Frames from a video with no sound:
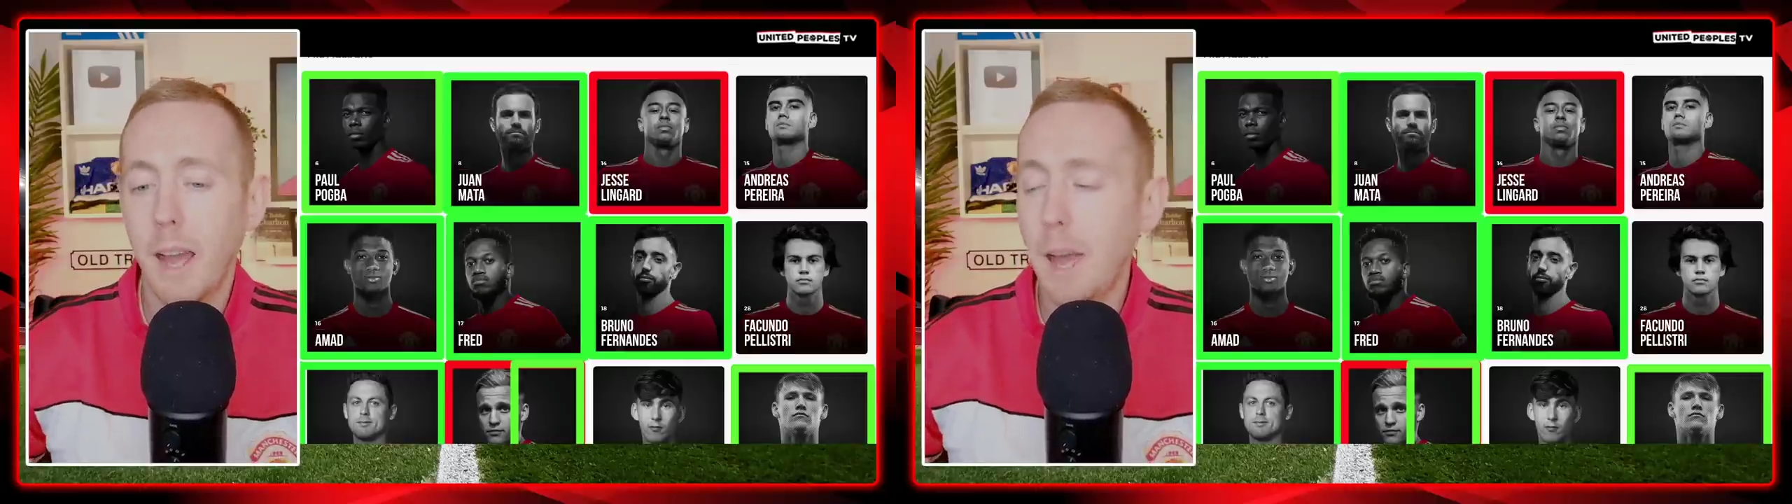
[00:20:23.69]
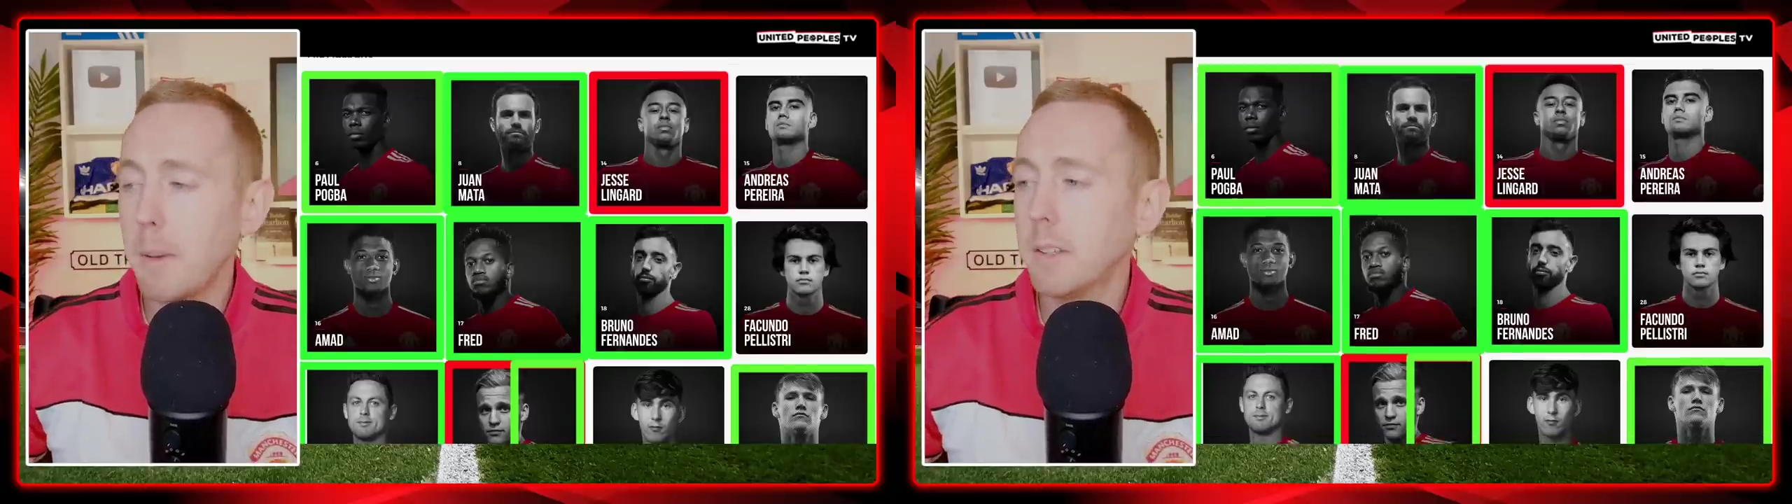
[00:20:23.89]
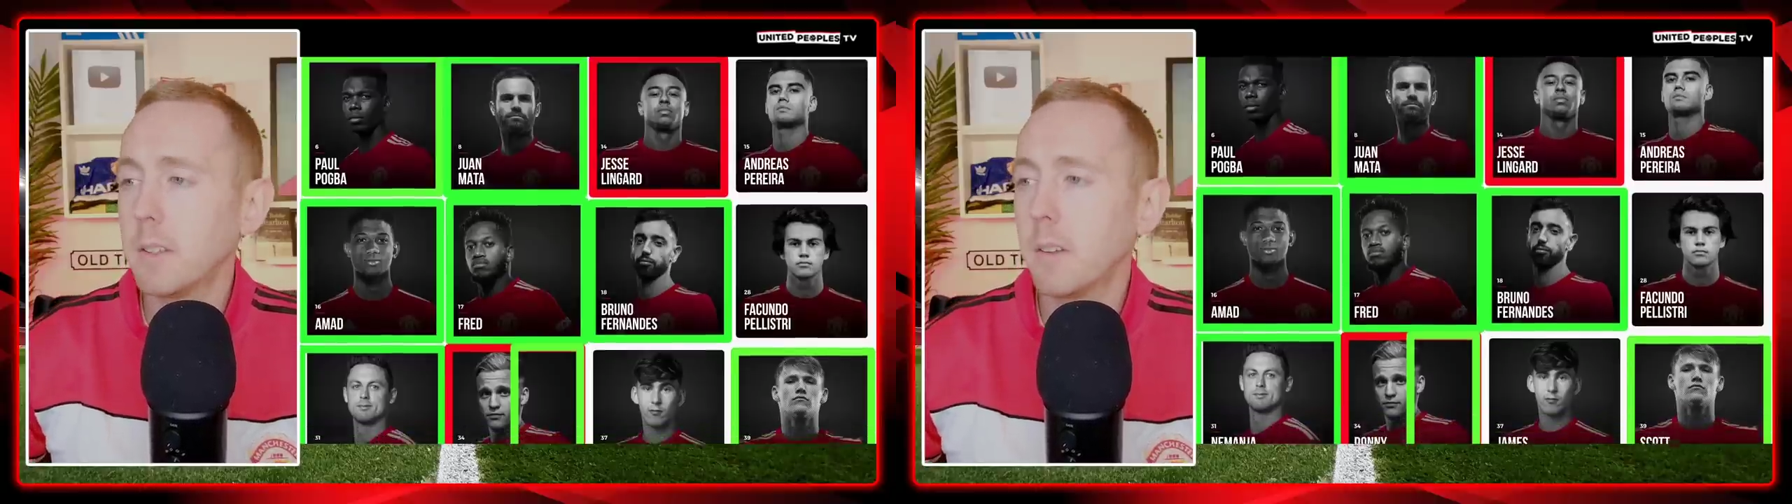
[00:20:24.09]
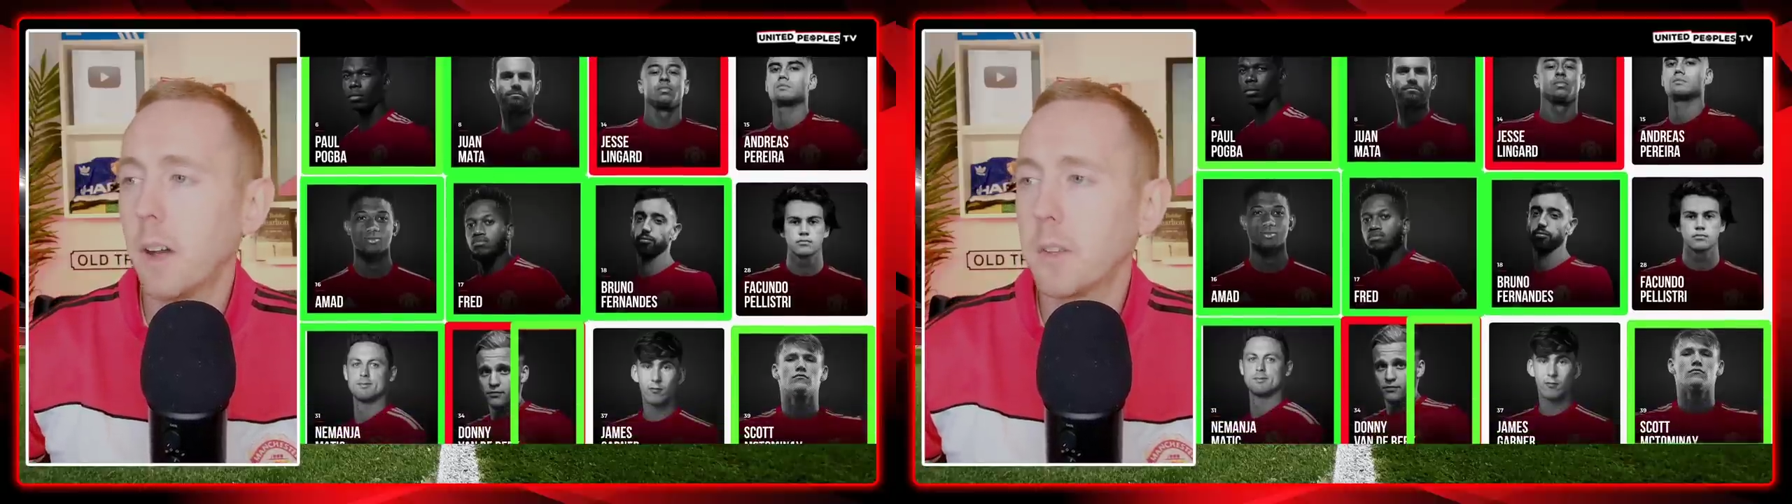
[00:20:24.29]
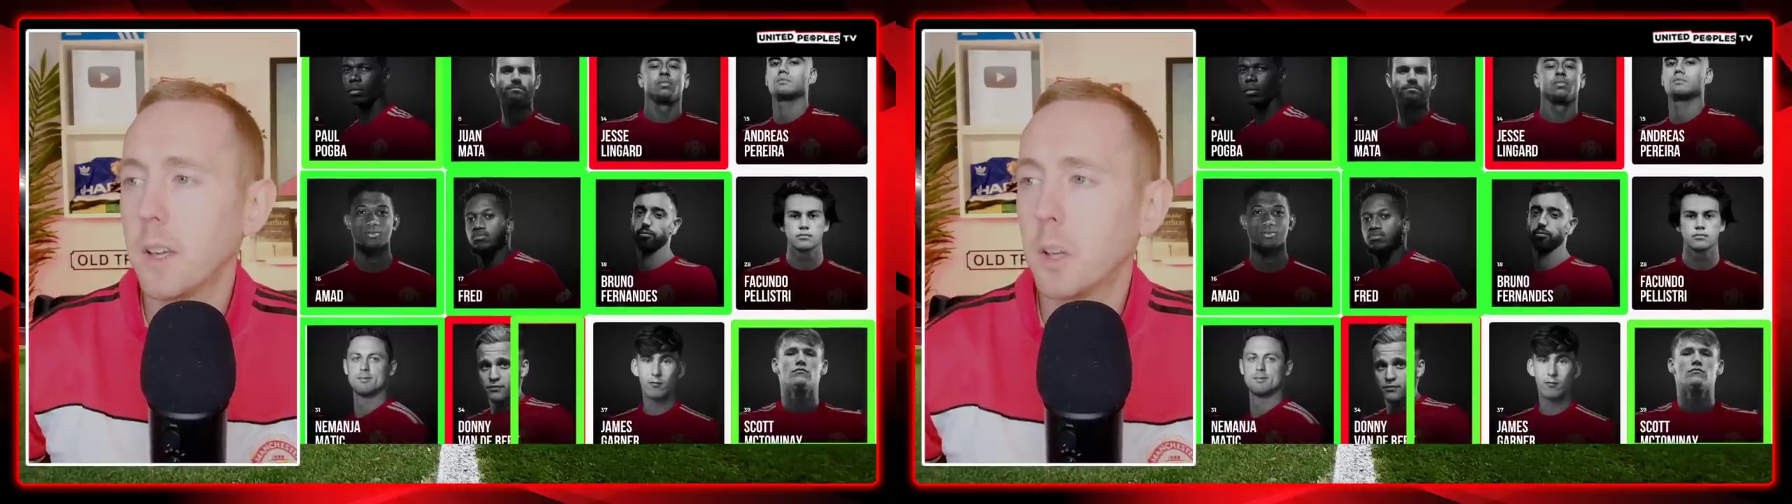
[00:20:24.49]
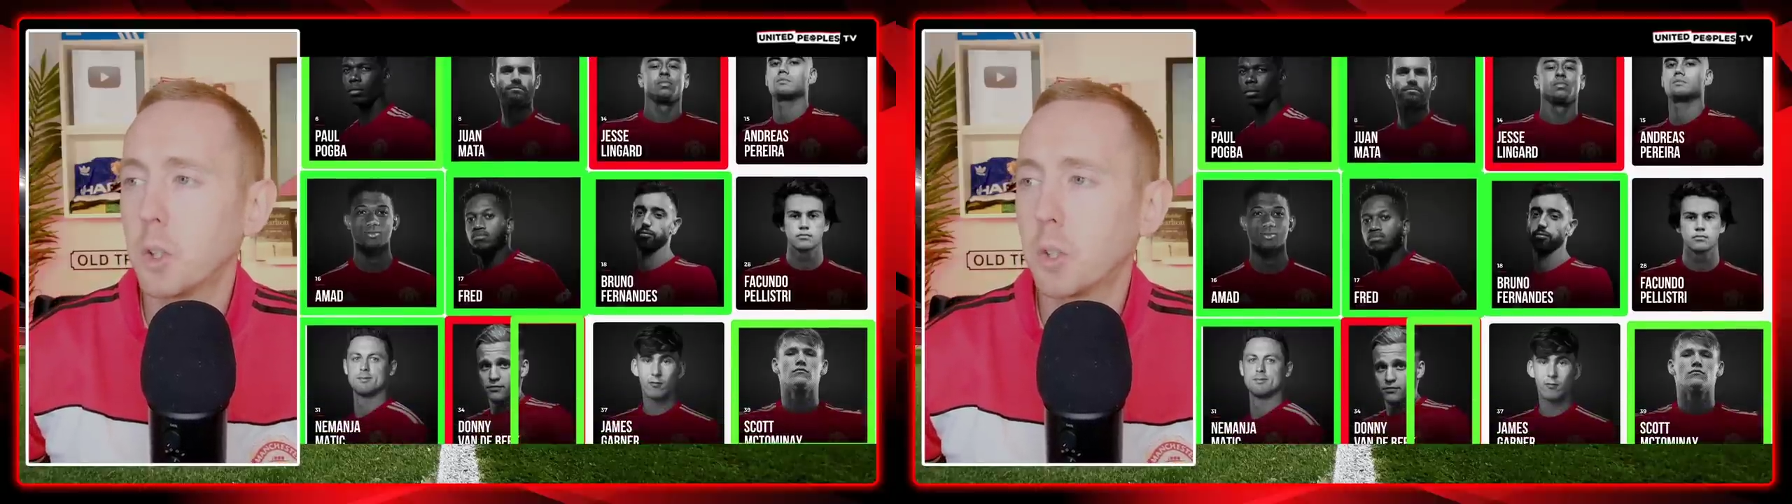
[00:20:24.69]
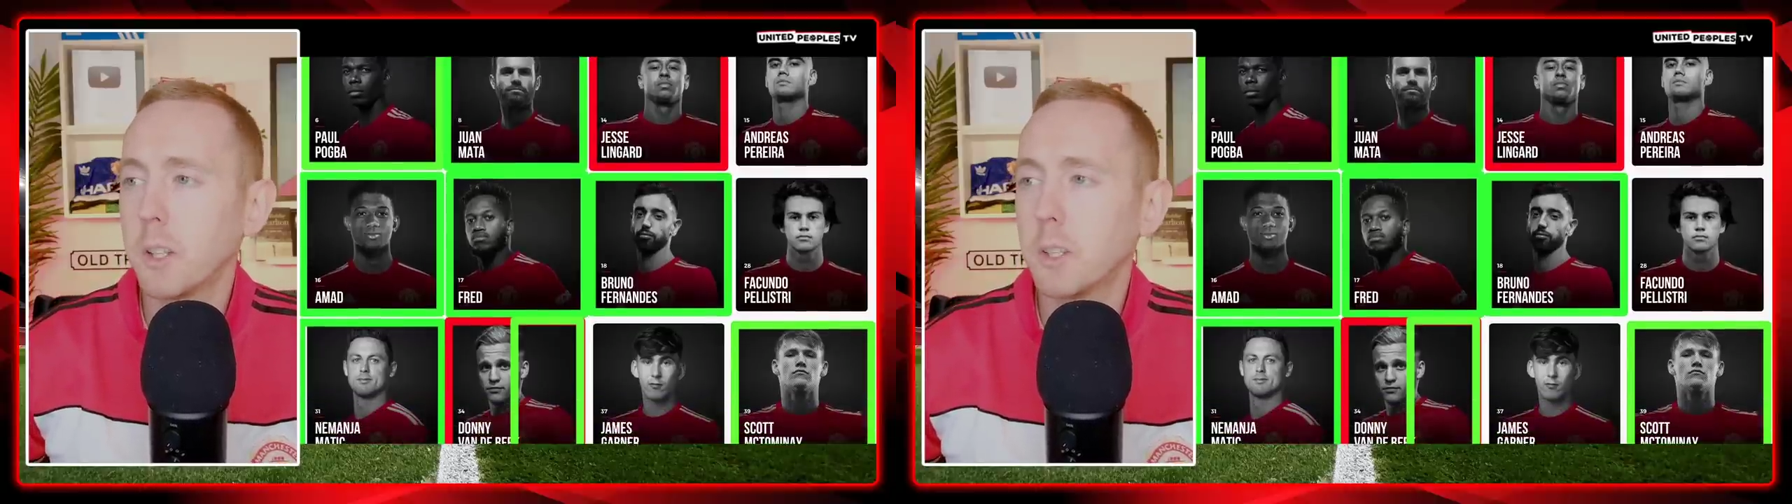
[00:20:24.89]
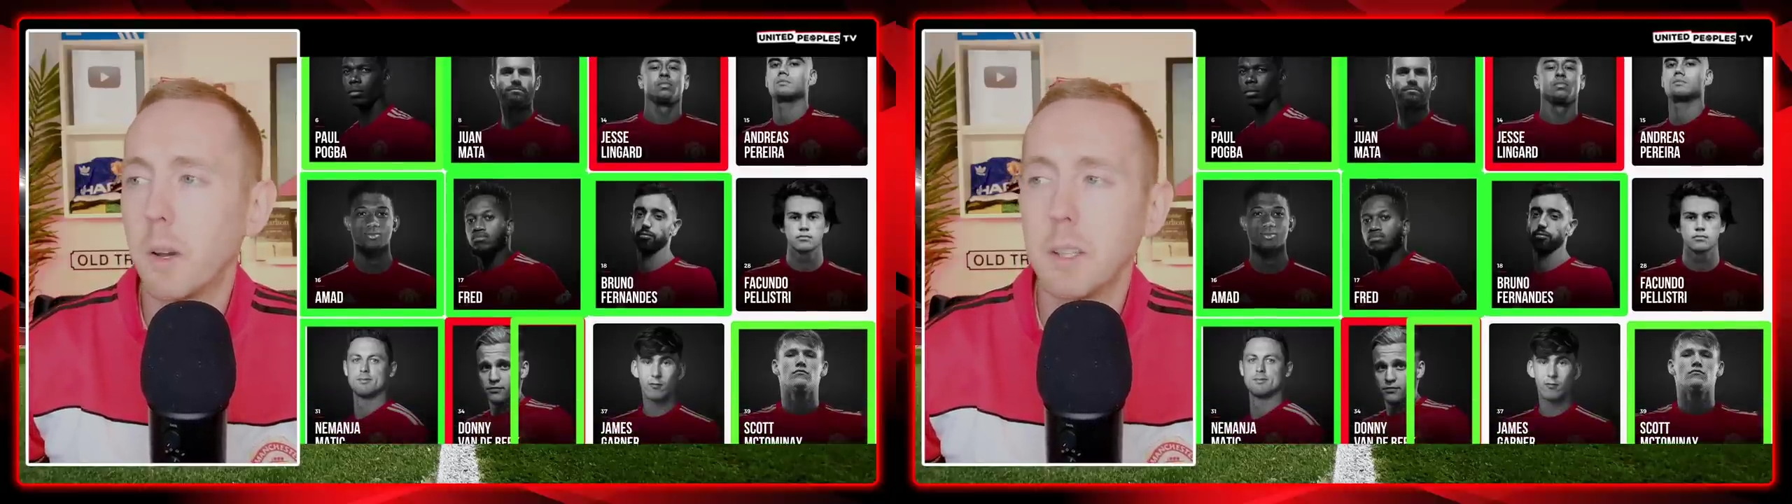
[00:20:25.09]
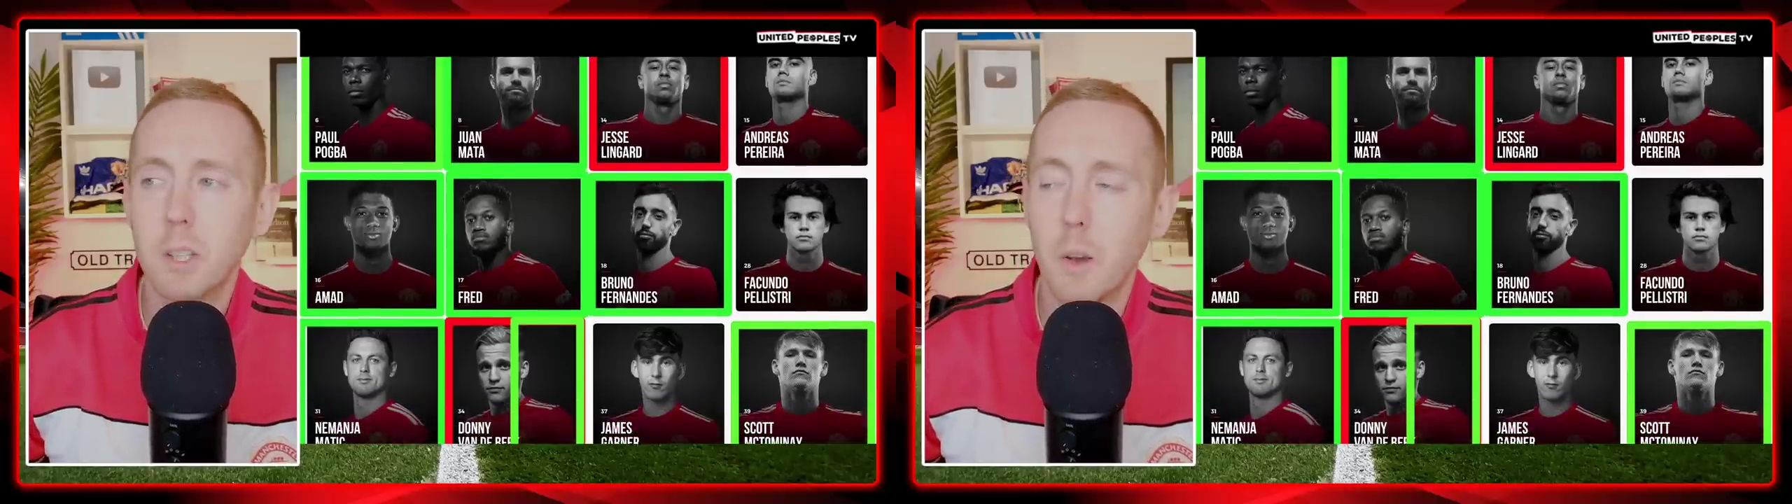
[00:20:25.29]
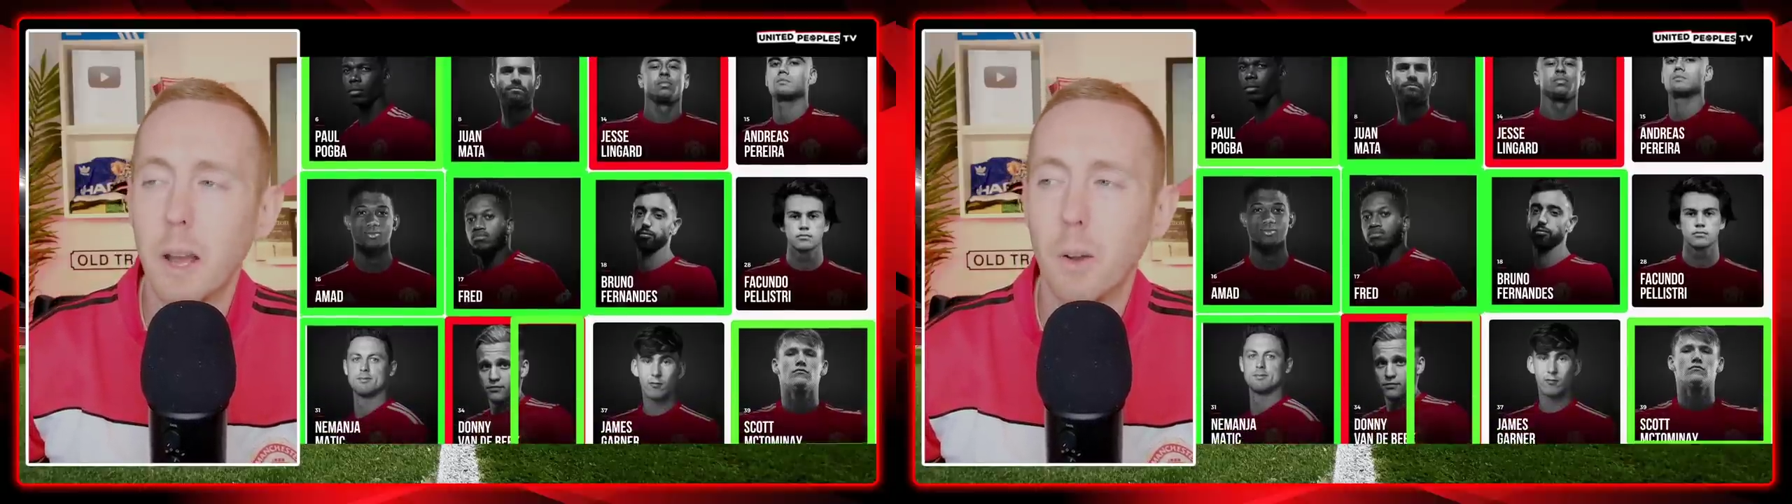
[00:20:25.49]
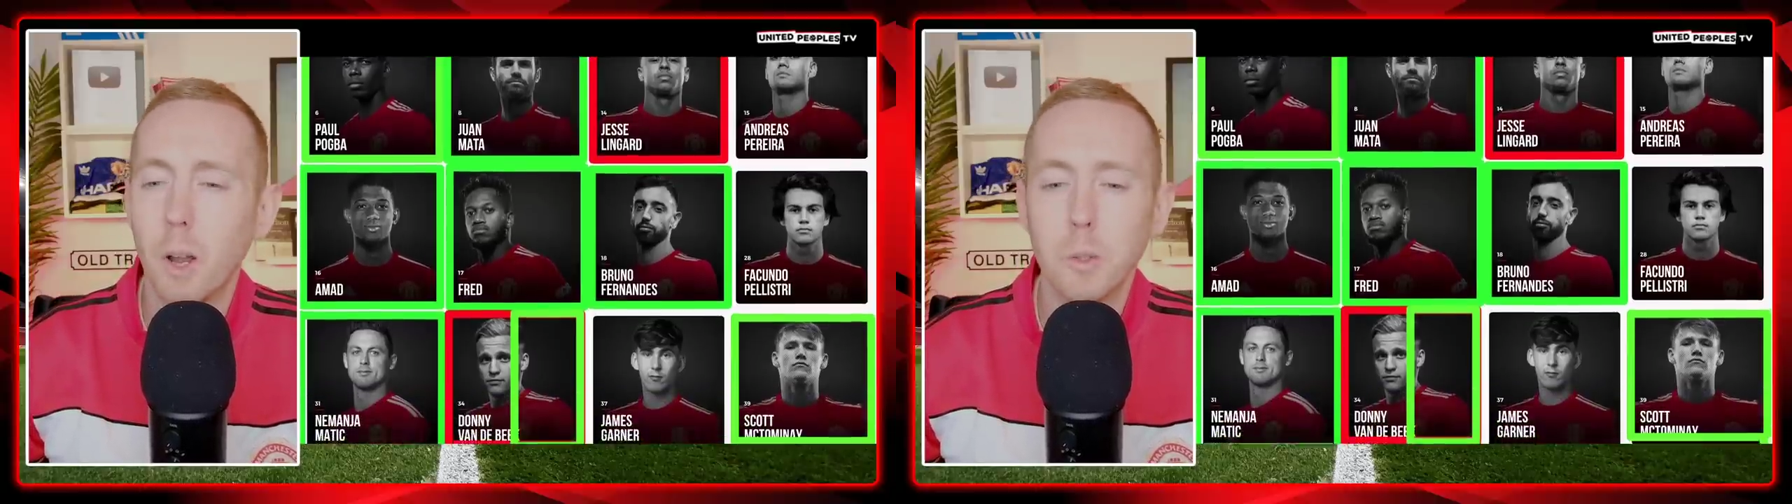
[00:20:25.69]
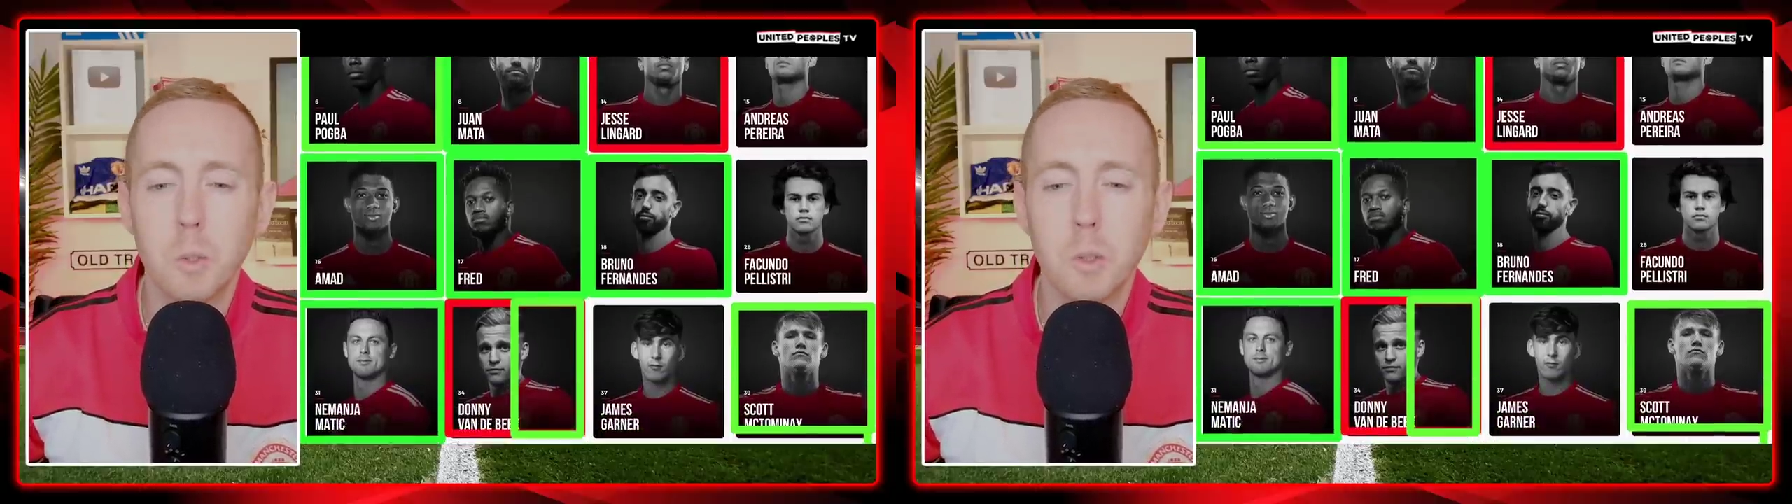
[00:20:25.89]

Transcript: Amad, I think he could trust, but he's going out on loan,